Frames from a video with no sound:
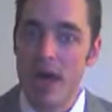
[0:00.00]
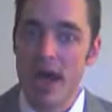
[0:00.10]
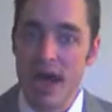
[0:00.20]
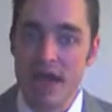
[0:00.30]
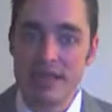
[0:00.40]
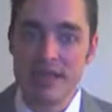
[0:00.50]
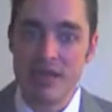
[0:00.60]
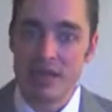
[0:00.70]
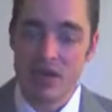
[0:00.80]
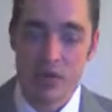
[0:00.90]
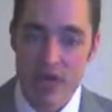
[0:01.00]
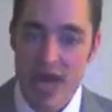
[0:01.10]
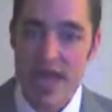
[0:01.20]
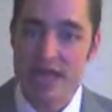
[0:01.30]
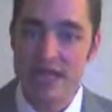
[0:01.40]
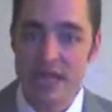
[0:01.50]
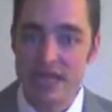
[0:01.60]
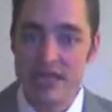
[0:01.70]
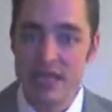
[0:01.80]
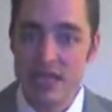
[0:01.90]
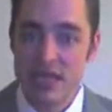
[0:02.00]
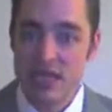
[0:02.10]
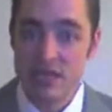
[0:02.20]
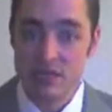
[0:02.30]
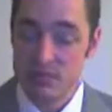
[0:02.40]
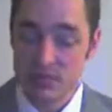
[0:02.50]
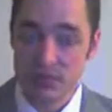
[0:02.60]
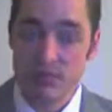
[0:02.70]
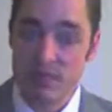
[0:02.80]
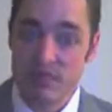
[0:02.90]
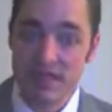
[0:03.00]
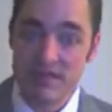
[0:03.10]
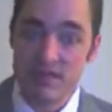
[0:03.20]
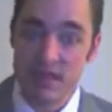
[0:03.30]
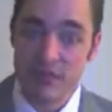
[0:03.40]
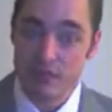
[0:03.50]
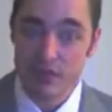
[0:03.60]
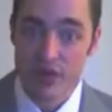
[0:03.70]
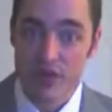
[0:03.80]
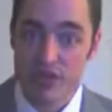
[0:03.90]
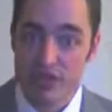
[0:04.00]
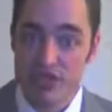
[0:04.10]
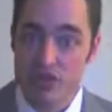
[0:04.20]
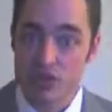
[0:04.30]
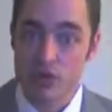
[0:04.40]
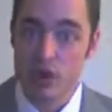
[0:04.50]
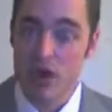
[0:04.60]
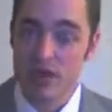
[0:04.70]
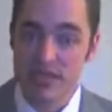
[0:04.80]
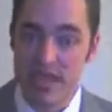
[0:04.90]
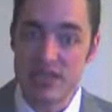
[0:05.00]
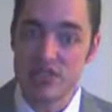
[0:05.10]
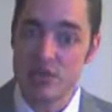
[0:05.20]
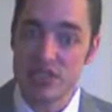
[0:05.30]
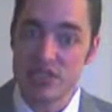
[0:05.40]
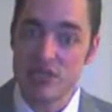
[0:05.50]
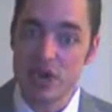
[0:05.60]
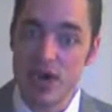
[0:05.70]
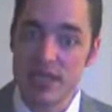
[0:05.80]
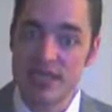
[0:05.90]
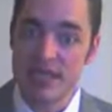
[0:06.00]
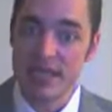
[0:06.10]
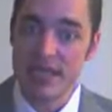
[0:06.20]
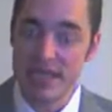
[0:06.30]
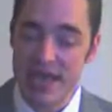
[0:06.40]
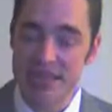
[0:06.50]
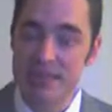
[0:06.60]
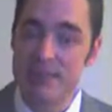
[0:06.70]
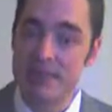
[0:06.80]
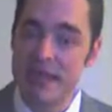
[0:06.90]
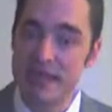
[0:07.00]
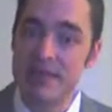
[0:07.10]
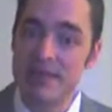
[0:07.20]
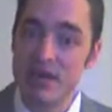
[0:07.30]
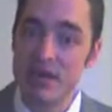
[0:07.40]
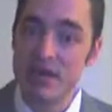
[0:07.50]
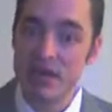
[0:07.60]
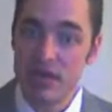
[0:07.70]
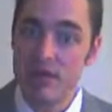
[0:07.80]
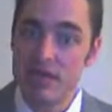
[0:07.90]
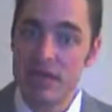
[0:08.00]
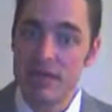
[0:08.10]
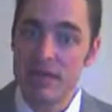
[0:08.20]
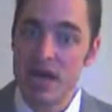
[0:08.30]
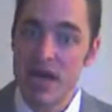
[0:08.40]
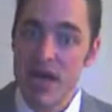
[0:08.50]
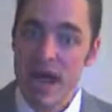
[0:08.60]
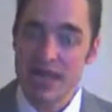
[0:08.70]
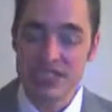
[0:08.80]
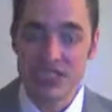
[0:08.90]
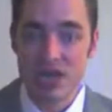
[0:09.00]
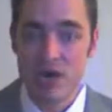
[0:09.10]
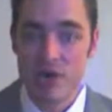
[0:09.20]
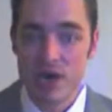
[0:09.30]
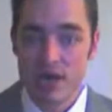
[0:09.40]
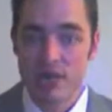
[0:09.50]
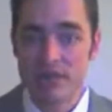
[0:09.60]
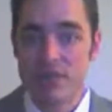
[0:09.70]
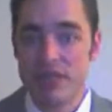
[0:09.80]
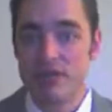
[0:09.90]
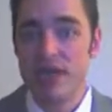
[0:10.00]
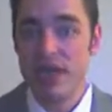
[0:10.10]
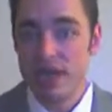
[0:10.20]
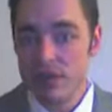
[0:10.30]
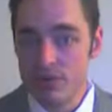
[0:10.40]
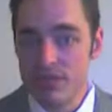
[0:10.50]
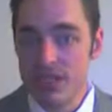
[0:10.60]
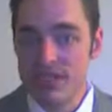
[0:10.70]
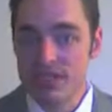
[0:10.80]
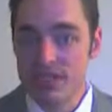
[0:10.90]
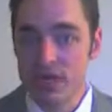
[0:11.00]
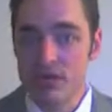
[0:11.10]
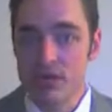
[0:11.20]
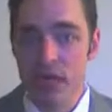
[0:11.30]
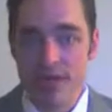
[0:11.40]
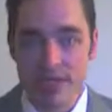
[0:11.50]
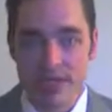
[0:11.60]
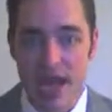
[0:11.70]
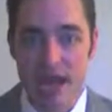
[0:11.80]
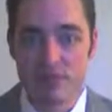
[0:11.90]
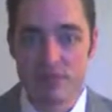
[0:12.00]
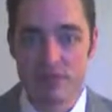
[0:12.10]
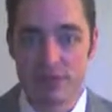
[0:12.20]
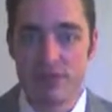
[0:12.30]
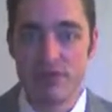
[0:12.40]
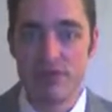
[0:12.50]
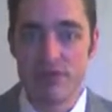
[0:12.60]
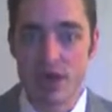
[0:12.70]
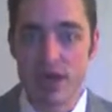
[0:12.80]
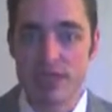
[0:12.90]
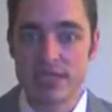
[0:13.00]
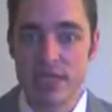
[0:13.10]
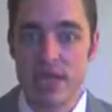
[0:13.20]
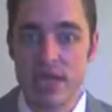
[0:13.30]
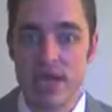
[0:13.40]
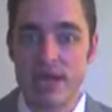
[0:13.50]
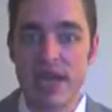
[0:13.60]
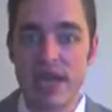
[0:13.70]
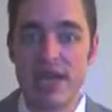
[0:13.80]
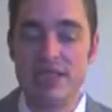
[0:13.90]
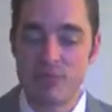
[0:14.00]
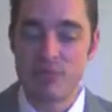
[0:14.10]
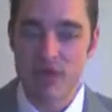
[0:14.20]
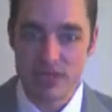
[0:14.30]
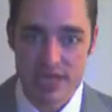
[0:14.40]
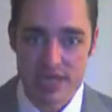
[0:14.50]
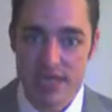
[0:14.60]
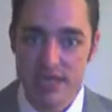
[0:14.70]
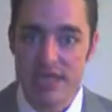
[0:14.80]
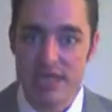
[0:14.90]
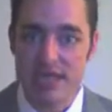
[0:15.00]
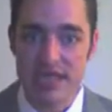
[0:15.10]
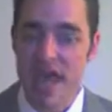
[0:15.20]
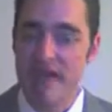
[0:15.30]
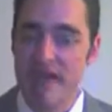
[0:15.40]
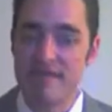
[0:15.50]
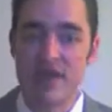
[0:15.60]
and cocaine and, sometimes even like really strong, dangerous drugs that can end up getting them, killing them. And so with mental illness, a lot of times when people use drugs, they end up more addicted. They can have